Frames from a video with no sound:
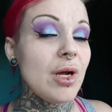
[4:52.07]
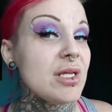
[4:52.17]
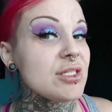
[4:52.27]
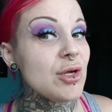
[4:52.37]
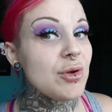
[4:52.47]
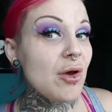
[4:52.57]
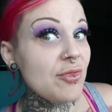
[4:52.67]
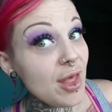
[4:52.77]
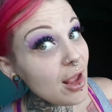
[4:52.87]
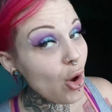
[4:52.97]
Right, so now
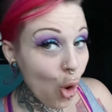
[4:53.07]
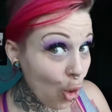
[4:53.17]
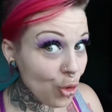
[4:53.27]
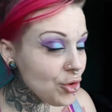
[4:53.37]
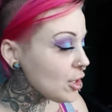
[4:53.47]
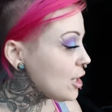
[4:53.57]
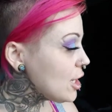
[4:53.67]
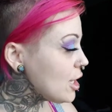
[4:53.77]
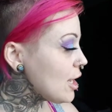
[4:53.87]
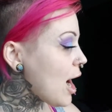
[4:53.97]
they're on.
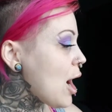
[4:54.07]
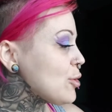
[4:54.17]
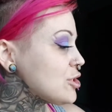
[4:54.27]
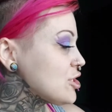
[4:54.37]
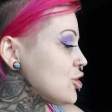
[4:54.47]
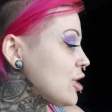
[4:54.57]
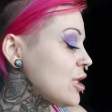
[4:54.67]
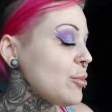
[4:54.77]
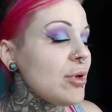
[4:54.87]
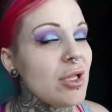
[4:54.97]
I was just
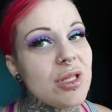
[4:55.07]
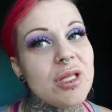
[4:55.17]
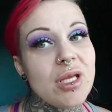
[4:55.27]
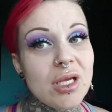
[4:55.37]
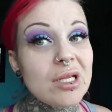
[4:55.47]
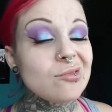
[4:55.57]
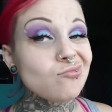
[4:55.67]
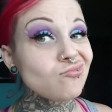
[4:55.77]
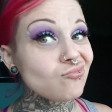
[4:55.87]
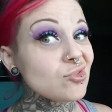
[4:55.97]
looking at the palette
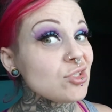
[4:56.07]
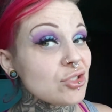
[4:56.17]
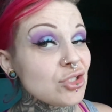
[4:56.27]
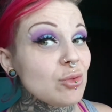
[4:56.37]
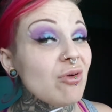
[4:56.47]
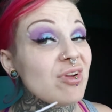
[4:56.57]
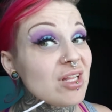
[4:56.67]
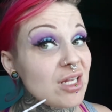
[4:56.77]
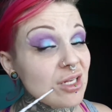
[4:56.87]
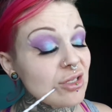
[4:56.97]
thinking, do I
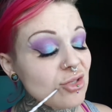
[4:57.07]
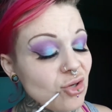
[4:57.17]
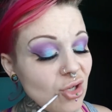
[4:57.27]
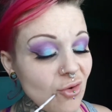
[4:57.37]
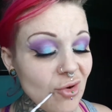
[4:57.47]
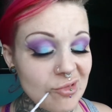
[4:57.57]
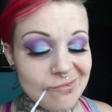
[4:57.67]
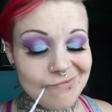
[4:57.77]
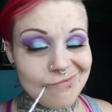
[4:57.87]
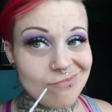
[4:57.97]
really need another colour
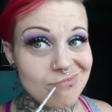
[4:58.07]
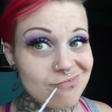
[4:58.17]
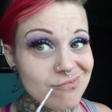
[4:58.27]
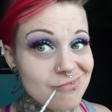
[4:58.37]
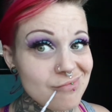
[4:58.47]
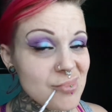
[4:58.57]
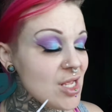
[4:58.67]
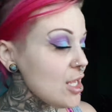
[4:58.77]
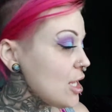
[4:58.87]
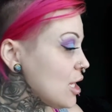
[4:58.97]
on?
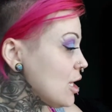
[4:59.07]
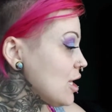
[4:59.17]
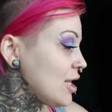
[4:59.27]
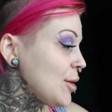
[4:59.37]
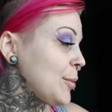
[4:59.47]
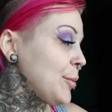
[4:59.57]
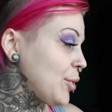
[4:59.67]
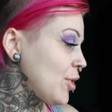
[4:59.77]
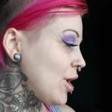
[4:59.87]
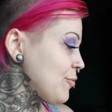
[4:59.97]

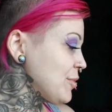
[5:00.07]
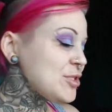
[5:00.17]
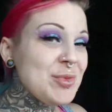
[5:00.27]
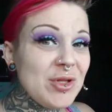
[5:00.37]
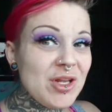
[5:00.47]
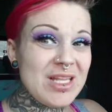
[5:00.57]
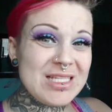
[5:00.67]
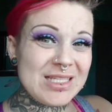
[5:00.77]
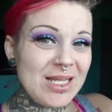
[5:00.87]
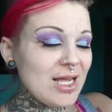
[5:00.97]
But I've just been looking at
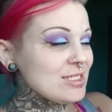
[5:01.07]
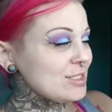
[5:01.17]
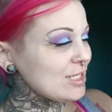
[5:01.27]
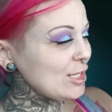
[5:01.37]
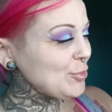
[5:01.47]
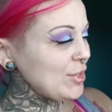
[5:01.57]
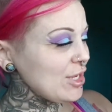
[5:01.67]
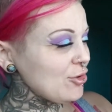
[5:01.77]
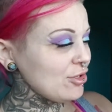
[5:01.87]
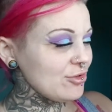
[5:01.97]
this nice little
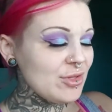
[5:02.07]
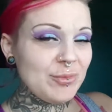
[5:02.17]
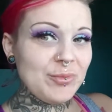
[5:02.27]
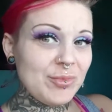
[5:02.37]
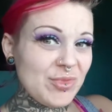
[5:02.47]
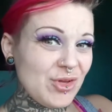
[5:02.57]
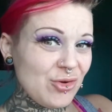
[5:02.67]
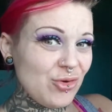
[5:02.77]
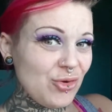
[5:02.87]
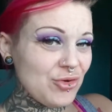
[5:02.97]
pink colour in the
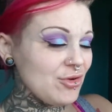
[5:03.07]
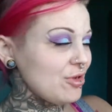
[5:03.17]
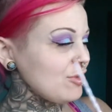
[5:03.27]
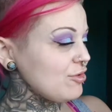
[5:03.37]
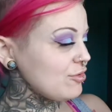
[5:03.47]
corner,